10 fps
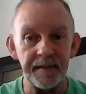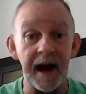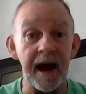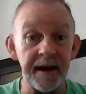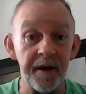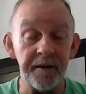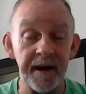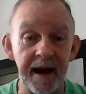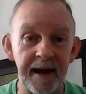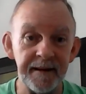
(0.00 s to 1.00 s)
I know
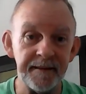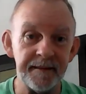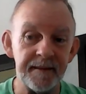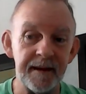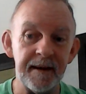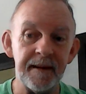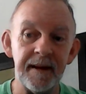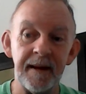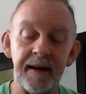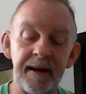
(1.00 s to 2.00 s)
that.
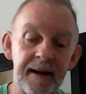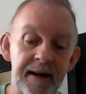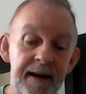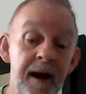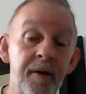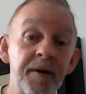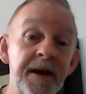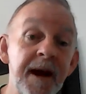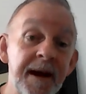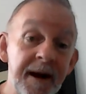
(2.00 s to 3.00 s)
Now, I'm going
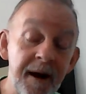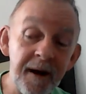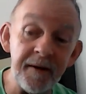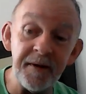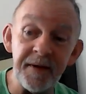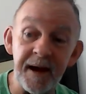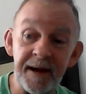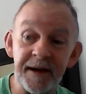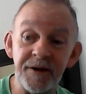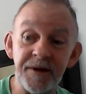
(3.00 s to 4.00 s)
to tell you the other
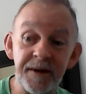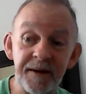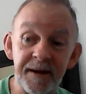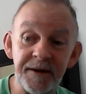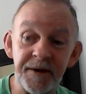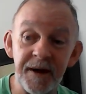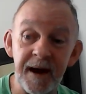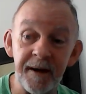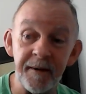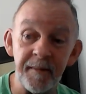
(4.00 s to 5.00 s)
thing that you
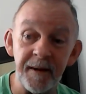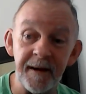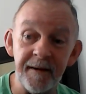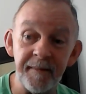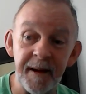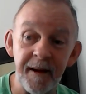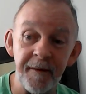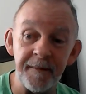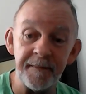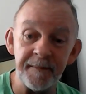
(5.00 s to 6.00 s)
ain't going to believe me
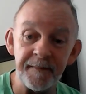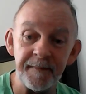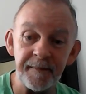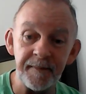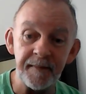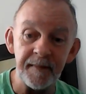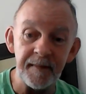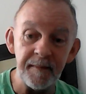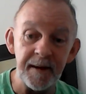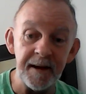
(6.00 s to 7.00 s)
on.
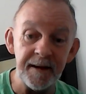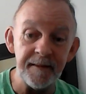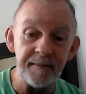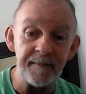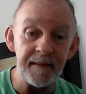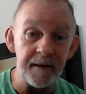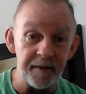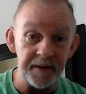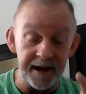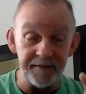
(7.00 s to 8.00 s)
But I'm
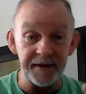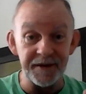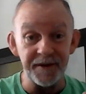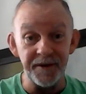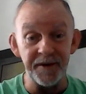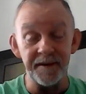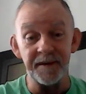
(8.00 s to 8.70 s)
going to give it to you.